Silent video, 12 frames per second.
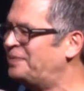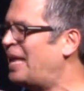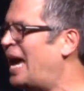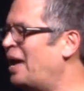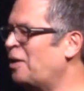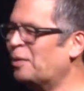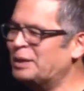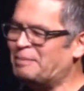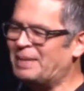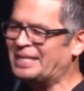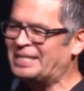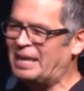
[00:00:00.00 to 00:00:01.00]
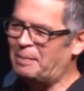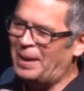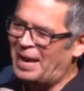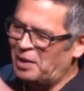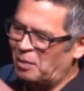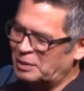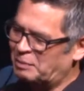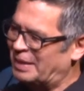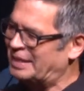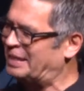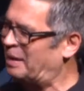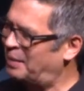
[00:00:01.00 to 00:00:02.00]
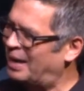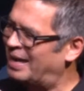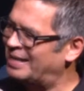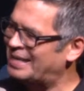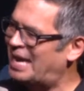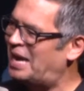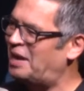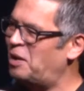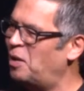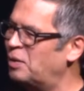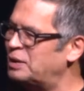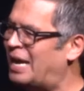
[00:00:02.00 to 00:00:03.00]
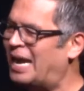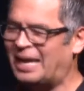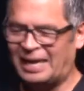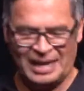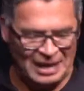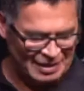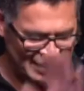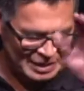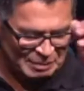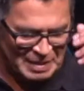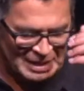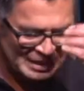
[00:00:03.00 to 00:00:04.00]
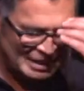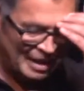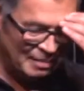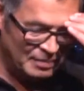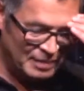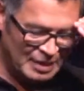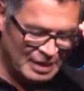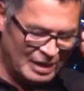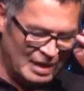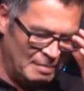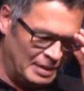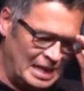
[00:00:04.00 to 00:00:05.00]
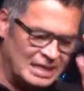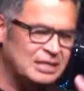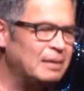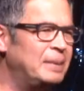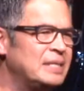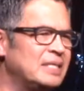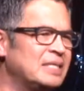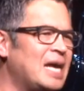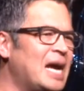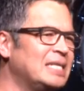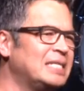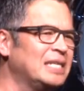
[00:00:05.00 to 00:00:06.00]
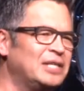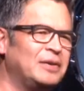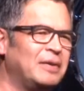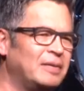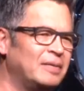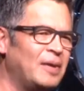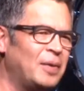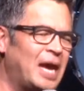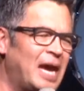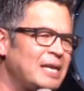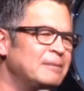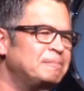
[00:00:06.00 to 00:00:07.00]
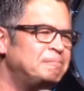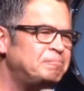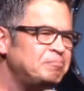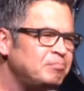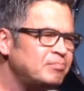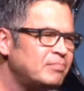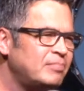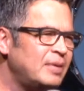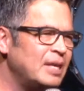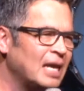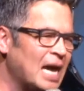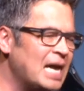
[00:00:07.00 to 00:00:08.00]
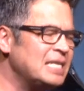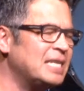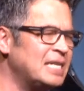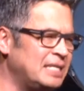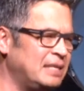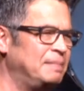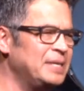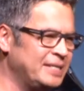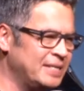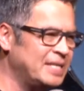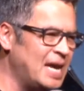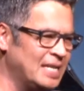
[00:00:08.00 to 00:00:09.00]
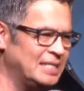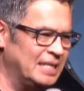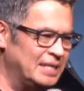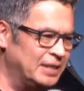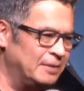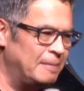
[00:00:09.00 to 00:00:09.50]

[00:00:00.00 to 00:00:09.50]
I know it's messed up. I know it's messed up, guys. I know it's, I get it. It's messed up. But that's the business God's into, okay? Guys, that's the business God's into.